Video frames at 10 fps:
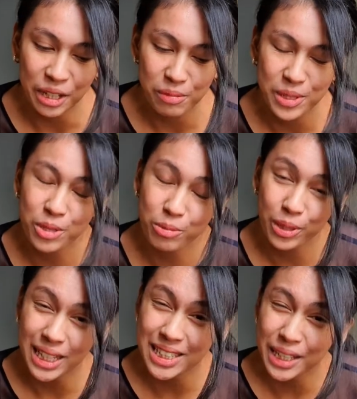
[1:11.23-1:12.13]
I'll be
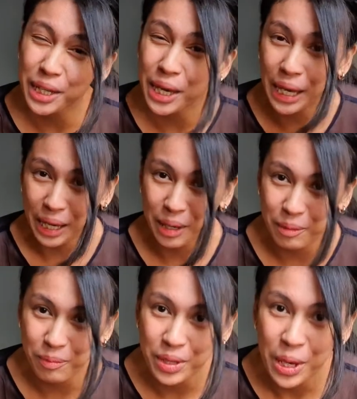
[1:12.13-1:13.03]
surprising
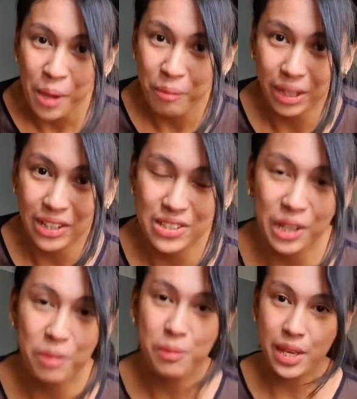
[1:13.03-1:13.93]
him because
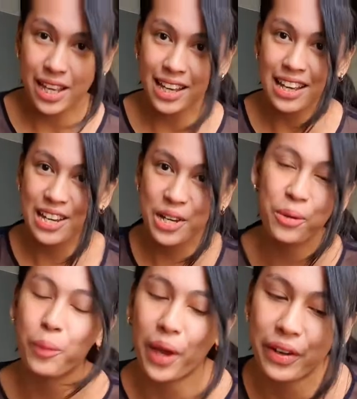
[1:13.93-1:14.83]
I'll be
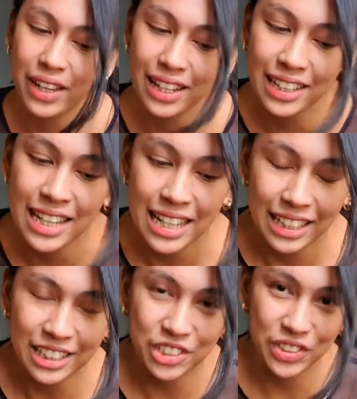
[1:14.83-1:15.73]
wearing
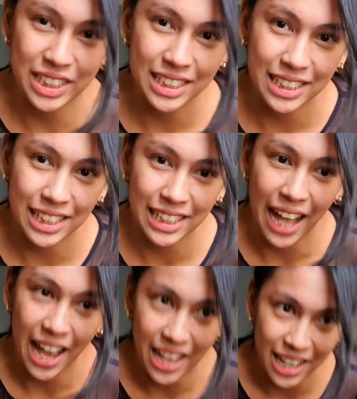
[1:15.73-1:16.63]
the dress
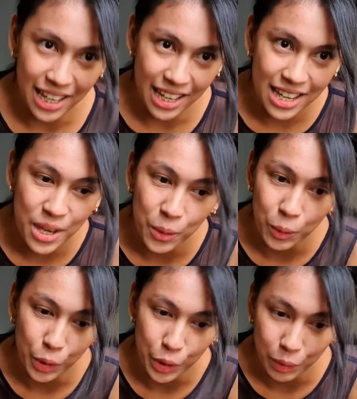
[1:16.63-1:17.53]
that I
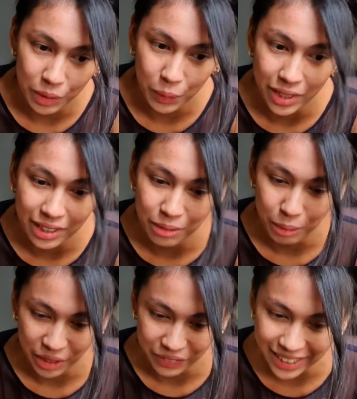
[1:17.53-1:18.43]
wore when we got
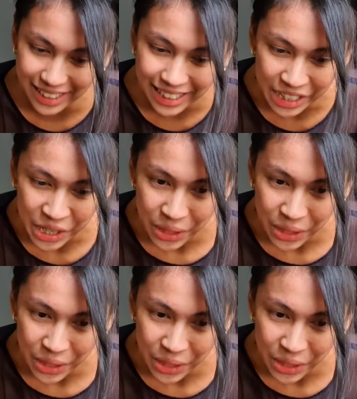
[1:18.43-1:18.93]
married,